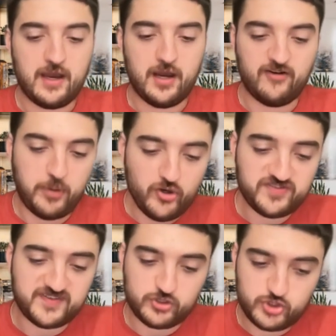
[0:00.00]
of
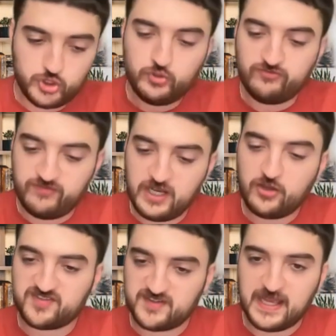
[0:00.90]
posting two
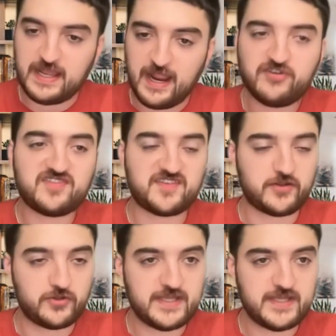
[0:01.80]
videos a day every
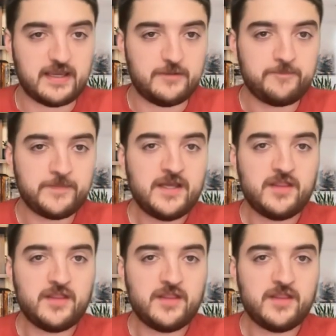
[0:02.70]
single day,